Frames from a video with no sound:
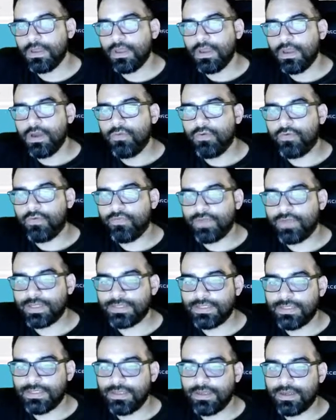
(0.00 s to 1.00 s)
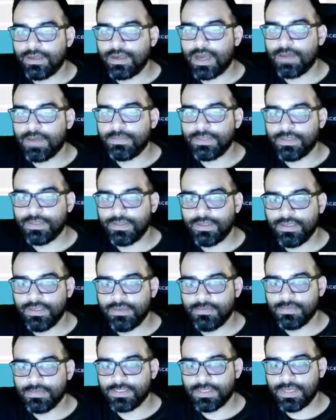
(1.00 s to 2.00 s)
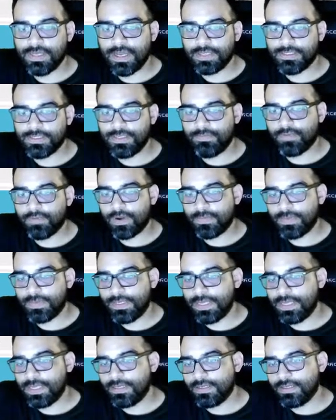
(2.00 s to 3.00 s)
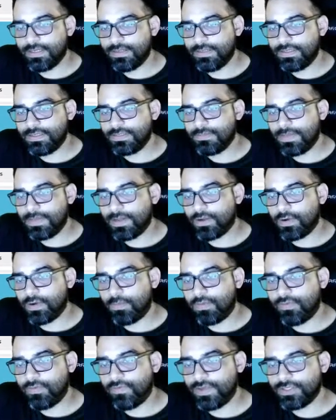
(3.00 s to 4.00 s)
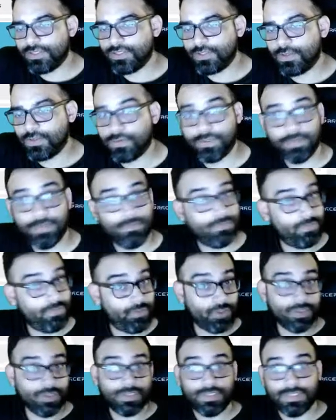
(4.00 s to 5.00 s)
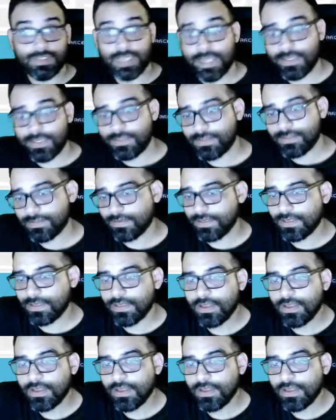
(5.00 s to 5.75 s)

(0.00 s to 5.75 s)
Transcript: Reflecting common themes in Nazi propaganda, these medical professionals, they trust the science, right,